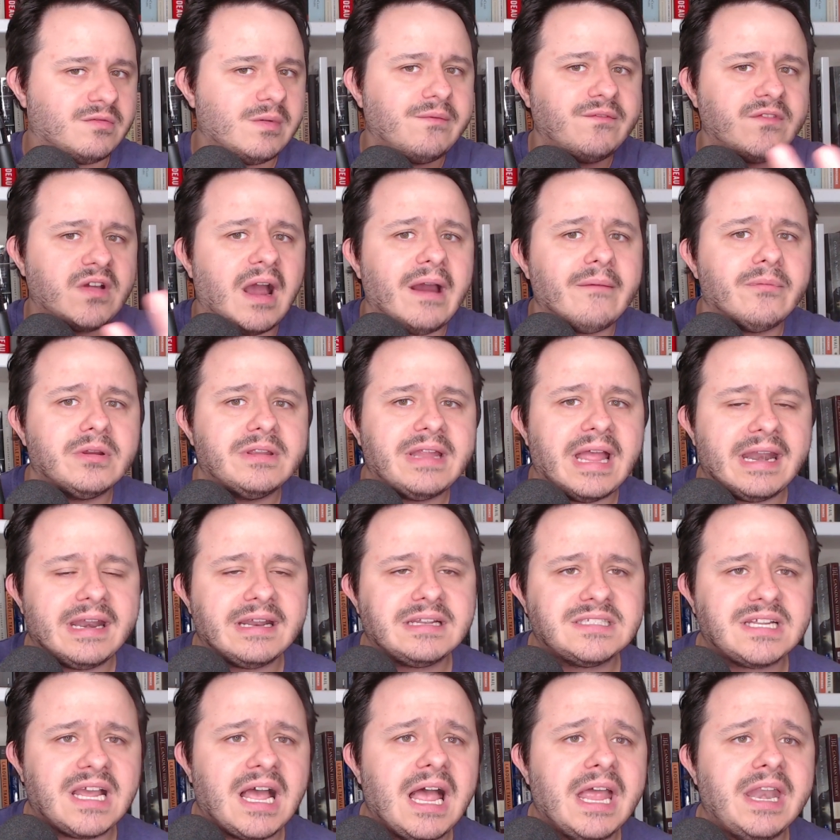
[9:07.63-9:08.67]
We've covered that a
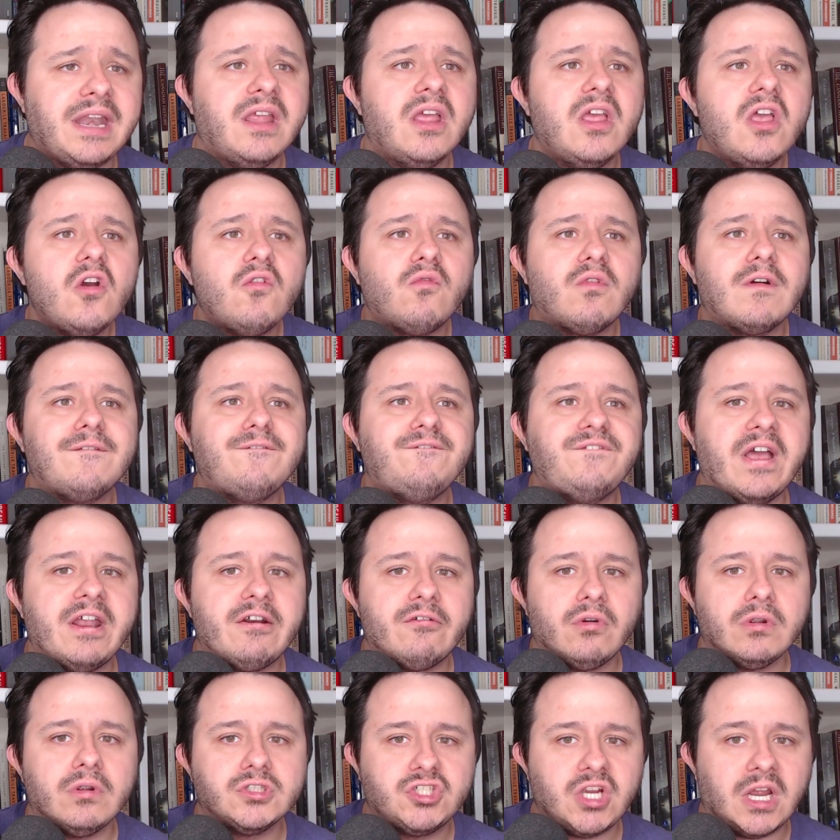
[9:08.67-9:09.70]
ton where
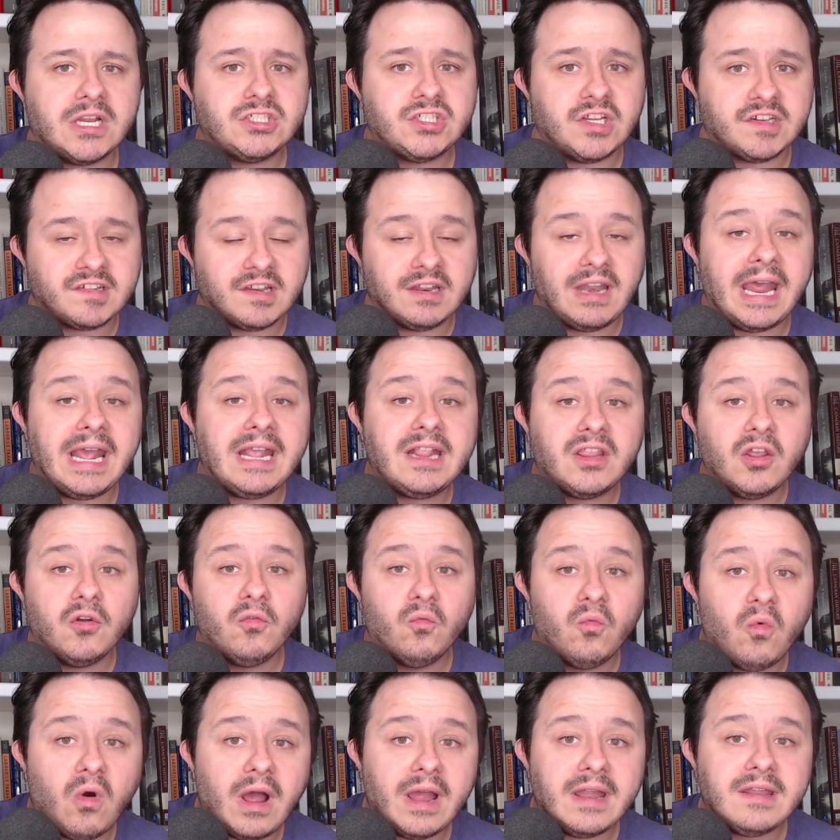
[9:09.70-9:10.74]
federal judges, like the
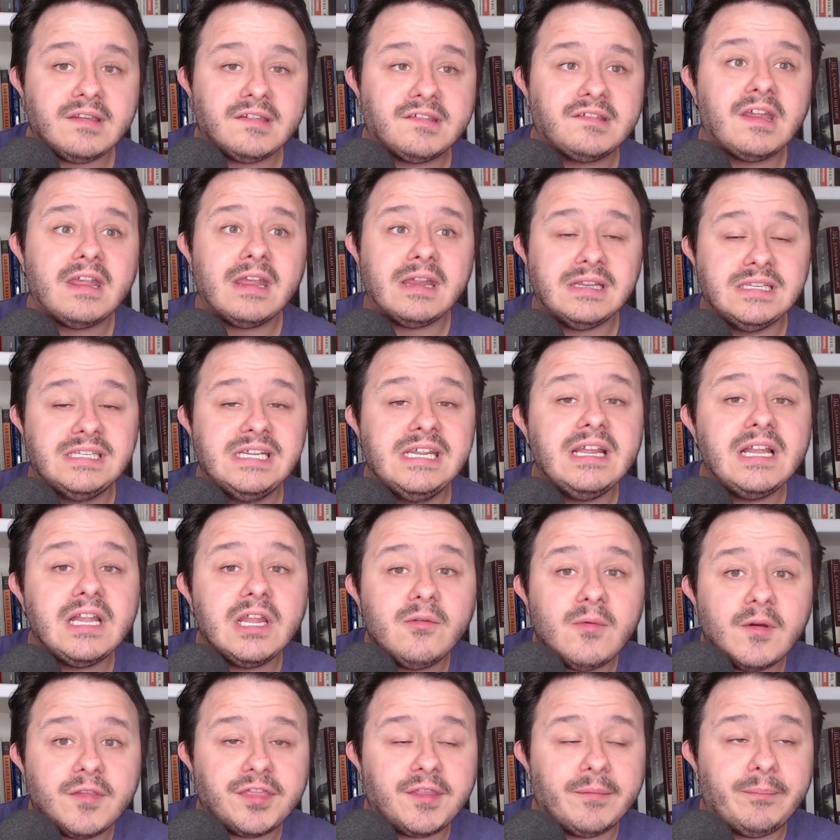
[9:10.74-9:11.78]
ones
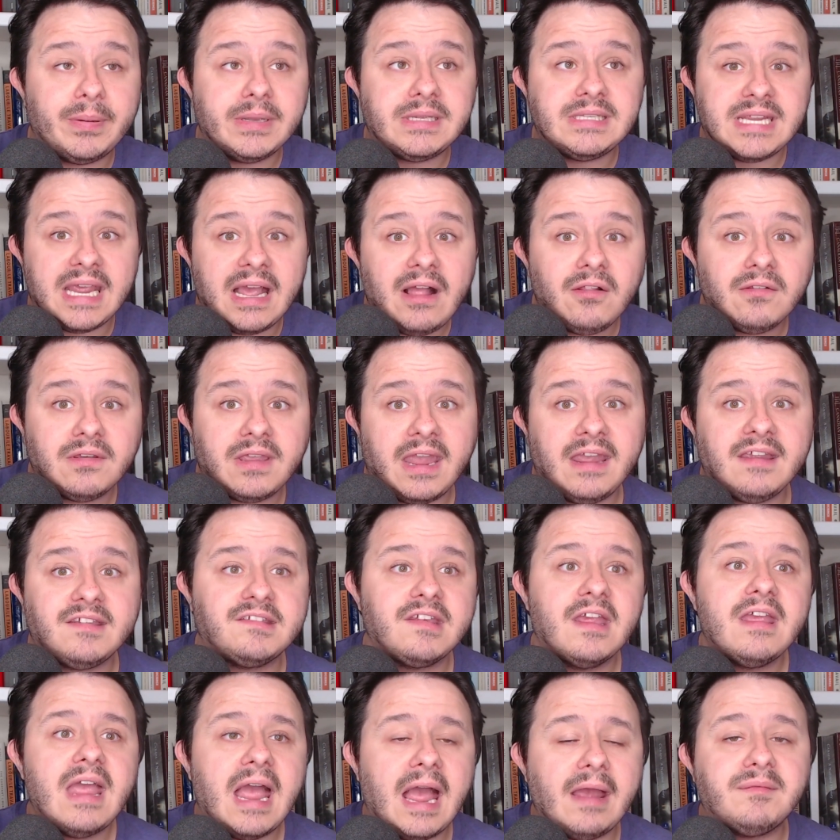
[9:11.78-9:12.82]
dealing with the Patel
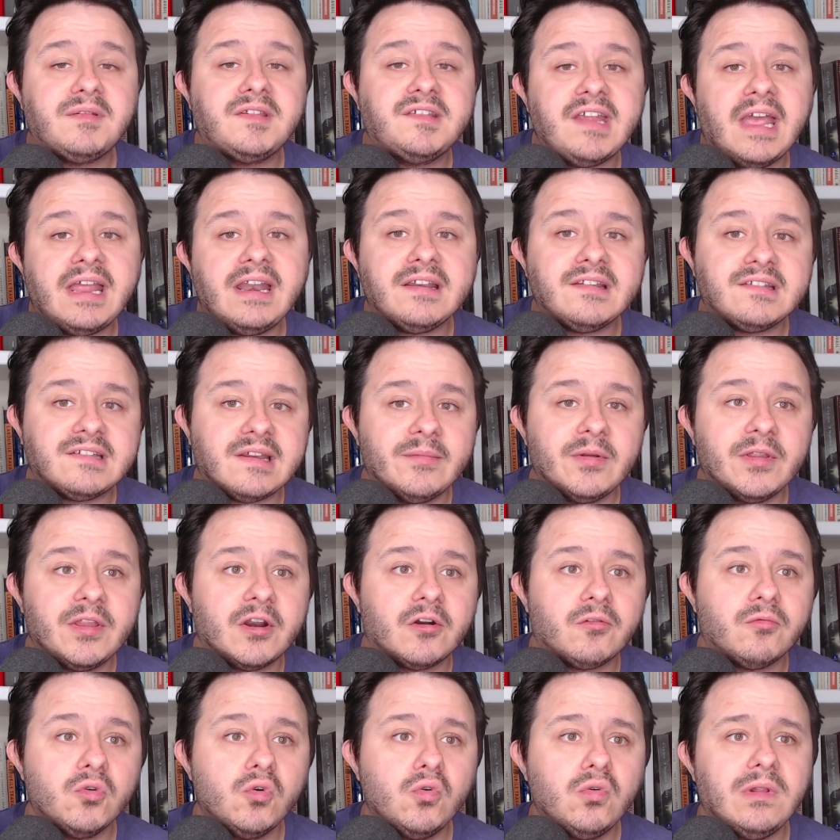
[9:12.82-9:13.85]
case, have said in some of
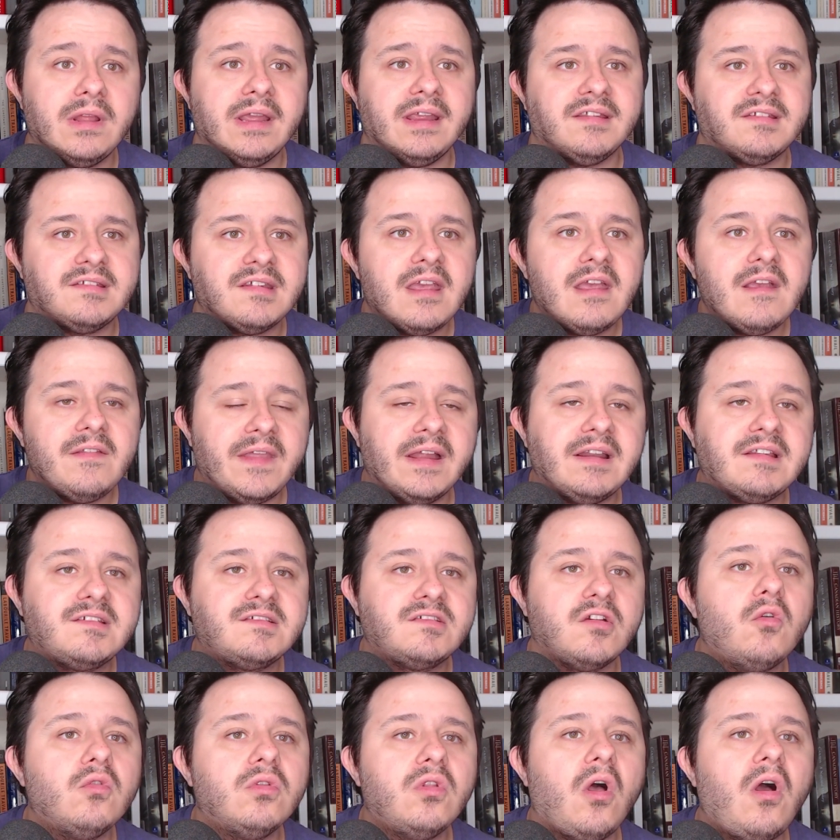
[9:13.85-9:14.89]
their rulings that
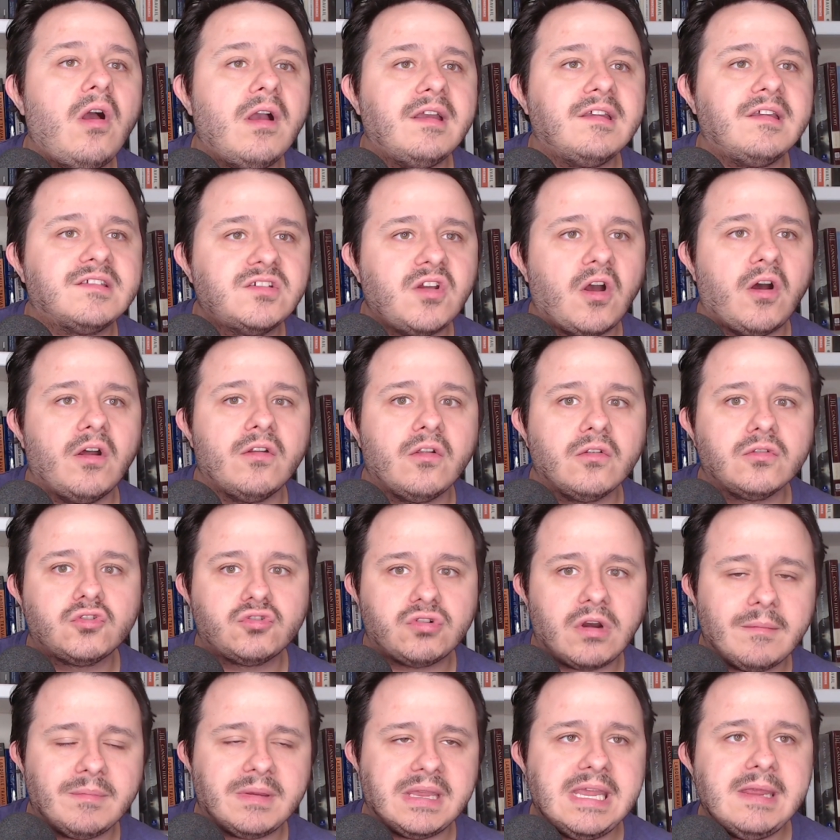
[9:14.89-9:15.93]
so long as Donald
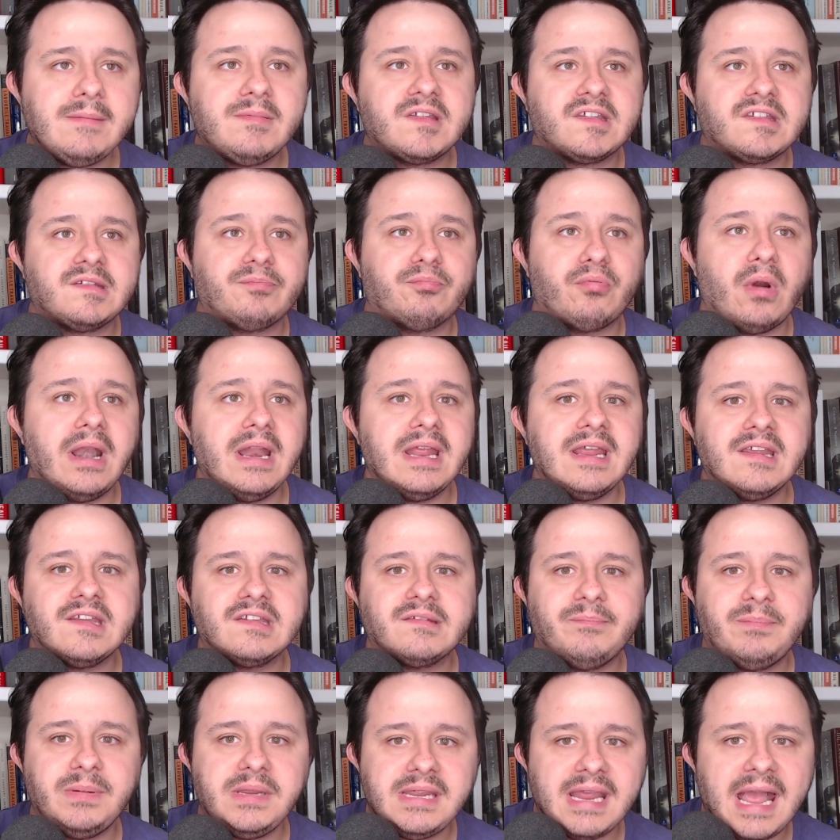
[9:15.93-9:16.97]
Trump keeps spreading his
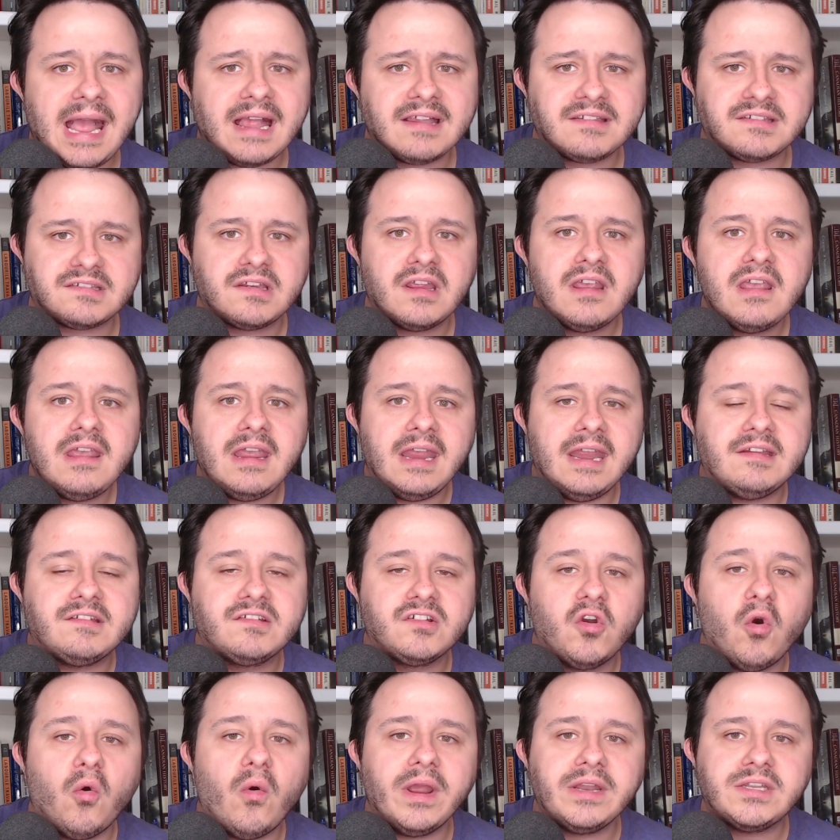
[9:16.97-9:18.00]
BS, it's
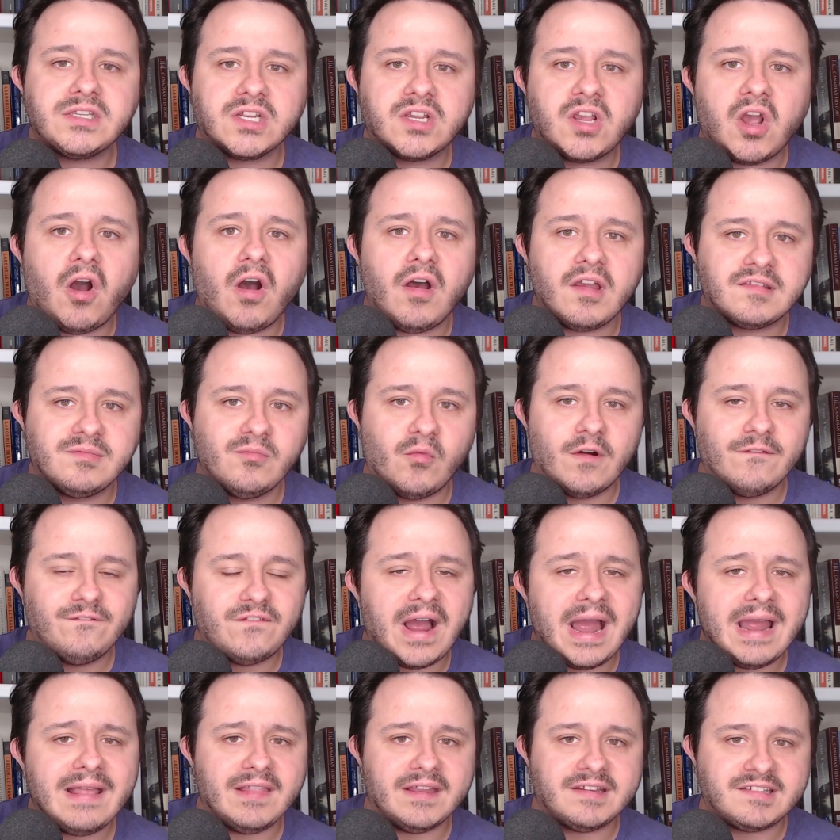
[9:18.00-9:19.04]
going to cause more
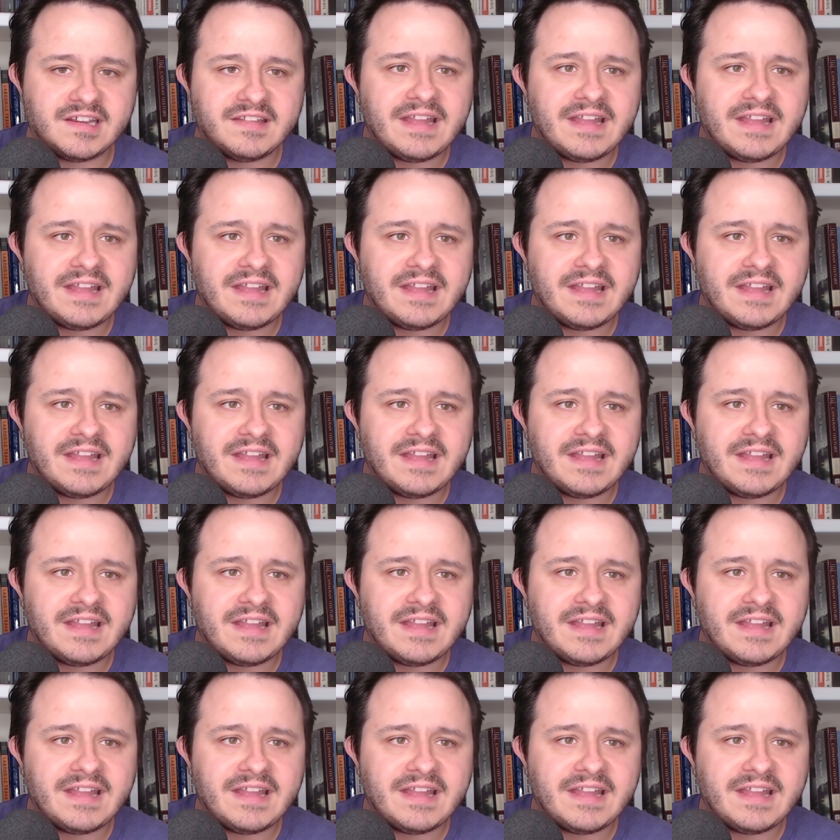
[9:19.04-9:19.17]
violence.